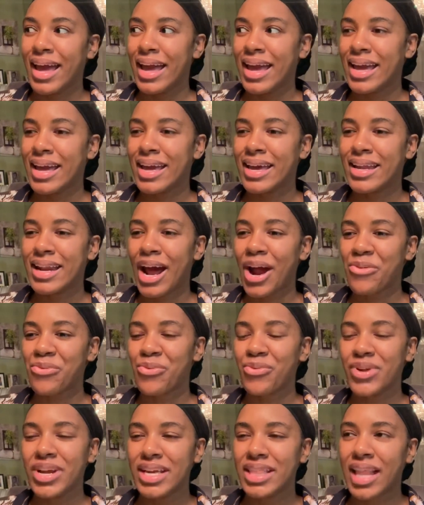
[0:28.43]
And I
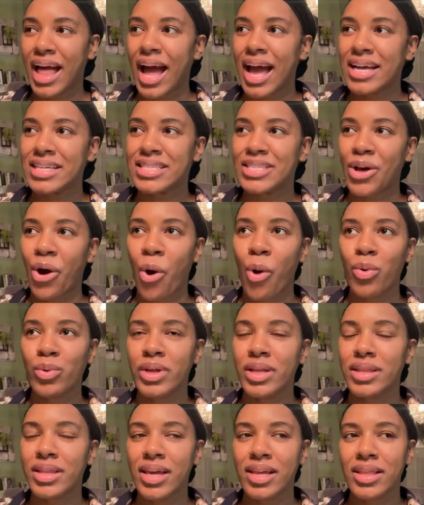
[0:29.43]
realized the
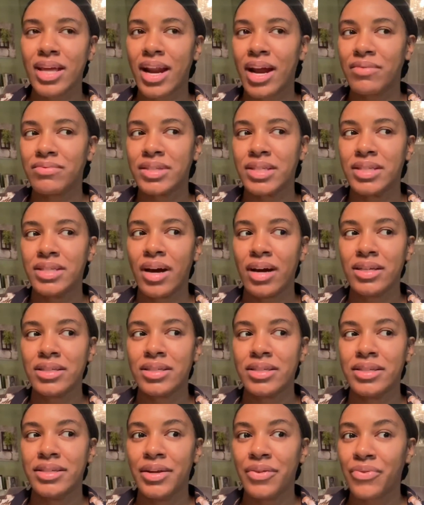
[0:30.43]
only thing that I've
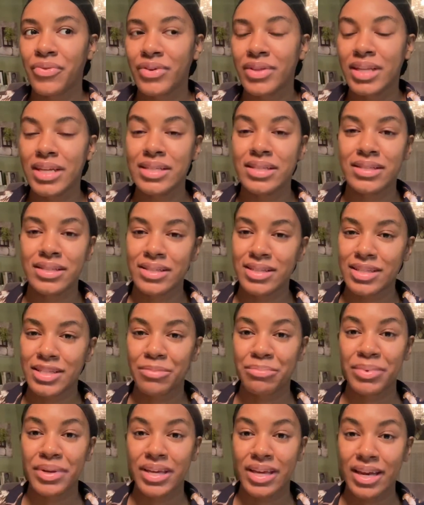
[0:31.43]
done differently since the
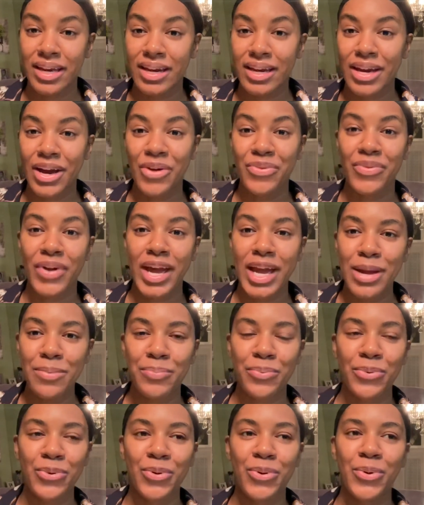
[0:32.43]
beginning of
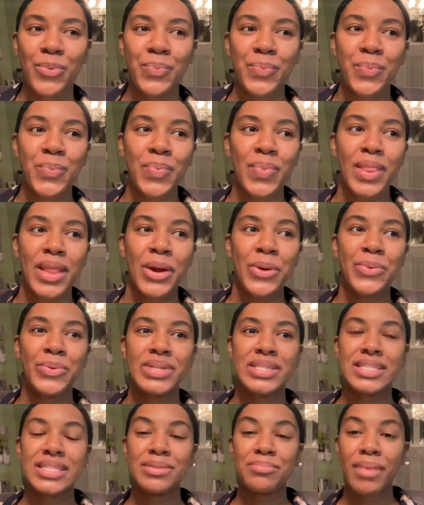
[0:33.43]
April
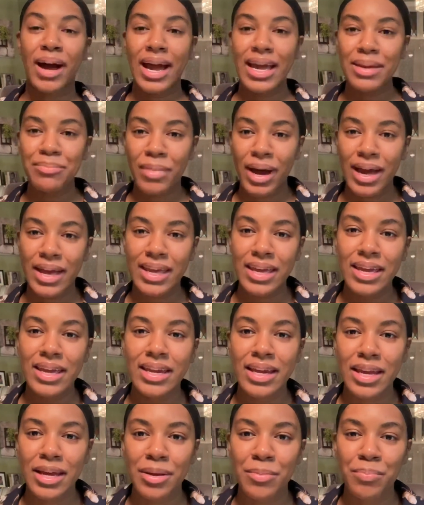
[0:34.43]
was my
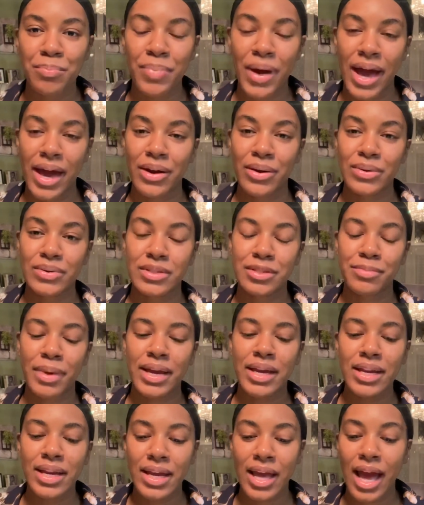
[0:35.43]
eating patterns, my
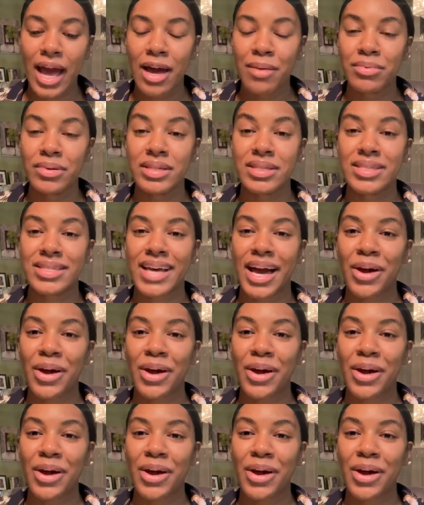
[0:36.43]
eating habits.